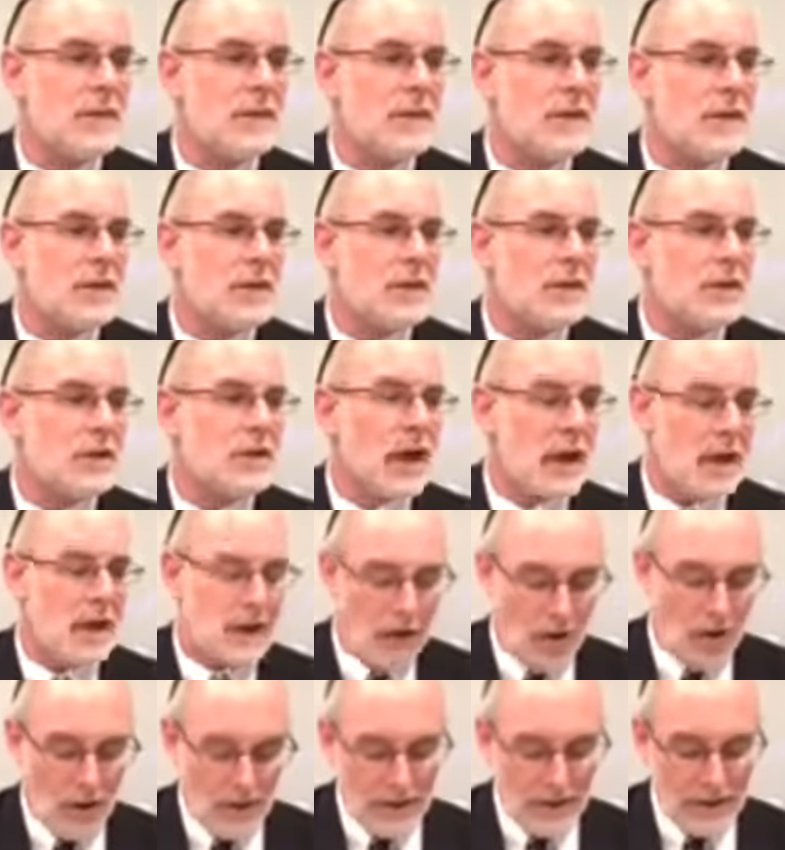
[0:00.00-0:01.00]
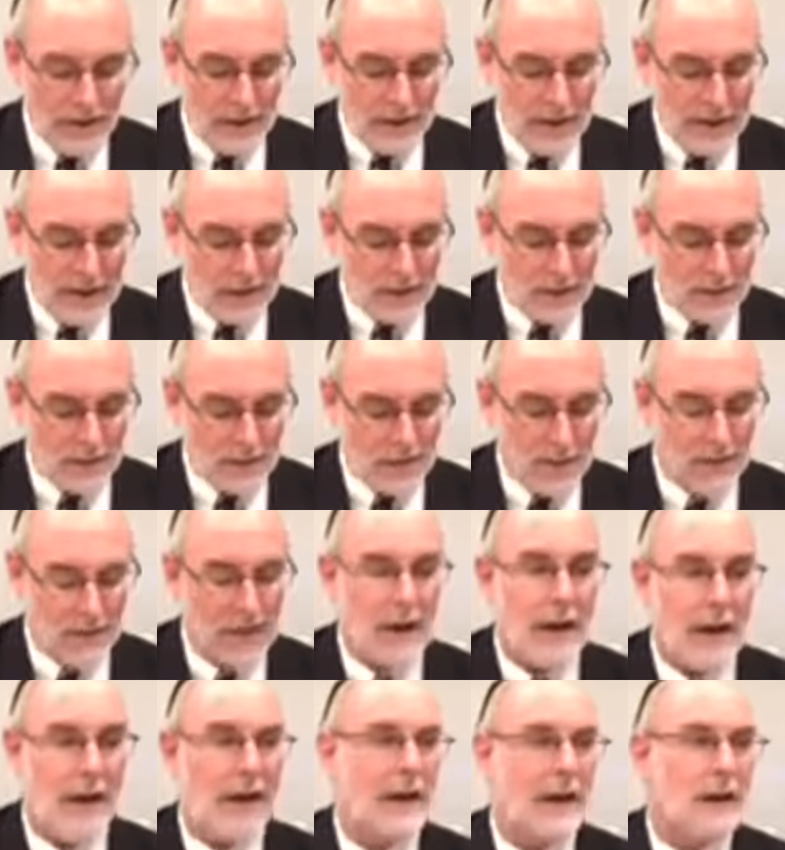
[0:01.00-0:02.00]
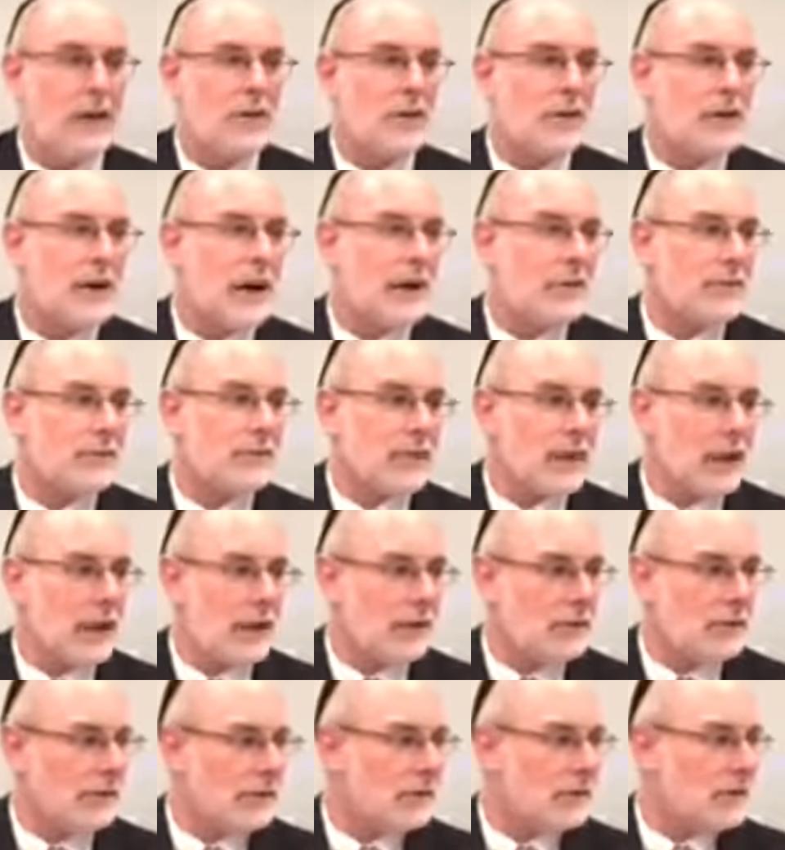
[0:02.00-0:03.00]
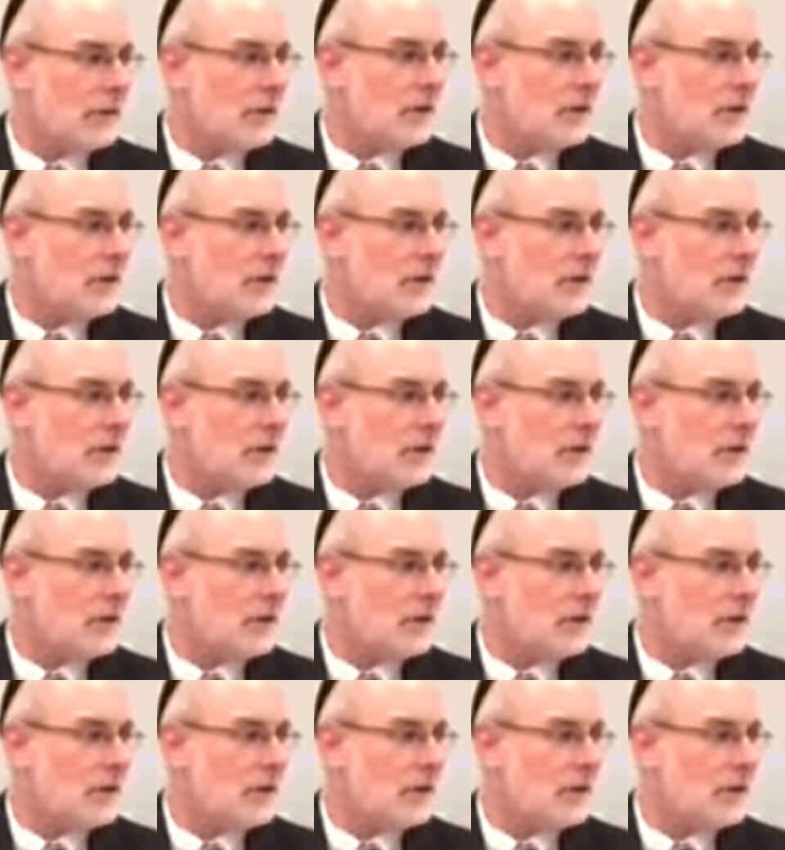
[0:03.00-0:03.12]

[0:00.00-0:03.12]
he should not call on the angel Michael and Gabriel.